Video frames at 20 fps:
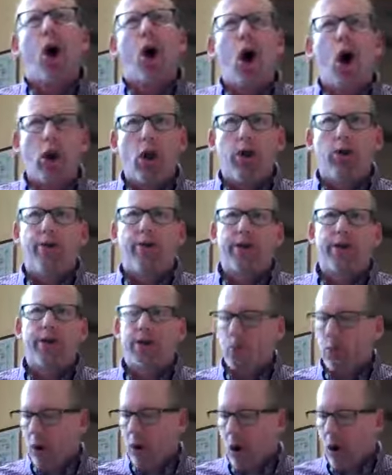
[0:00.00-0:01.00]
all of
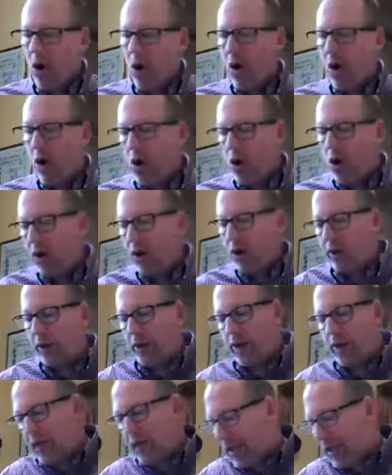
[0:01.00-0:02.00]
us. We're all
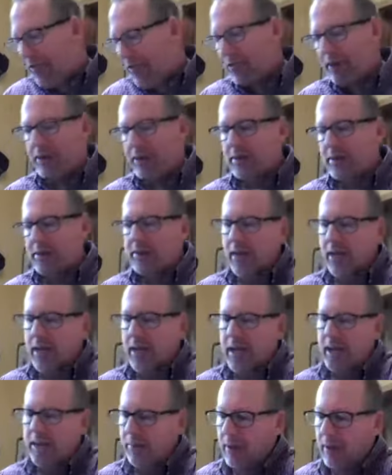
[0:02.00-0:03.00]
in the
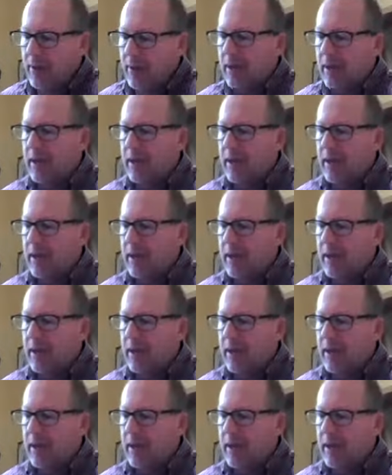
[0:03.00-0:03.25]
same